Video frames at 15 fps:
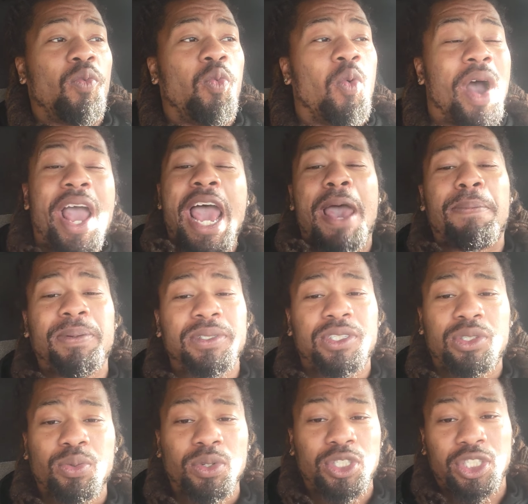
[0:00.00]
what happens
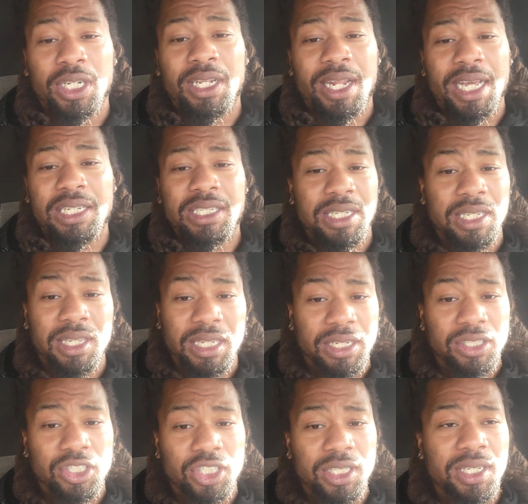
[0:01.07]
to a chick like
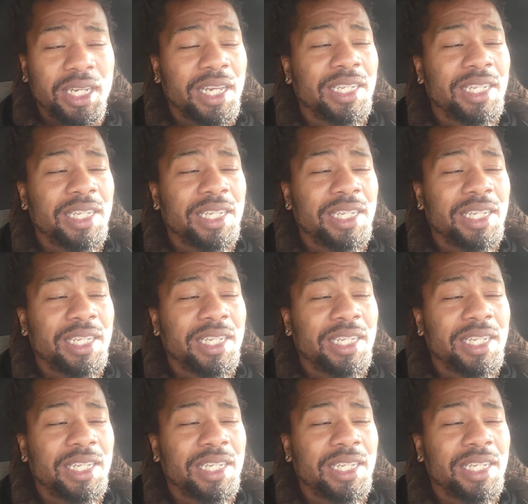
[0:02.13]
Cynthia G,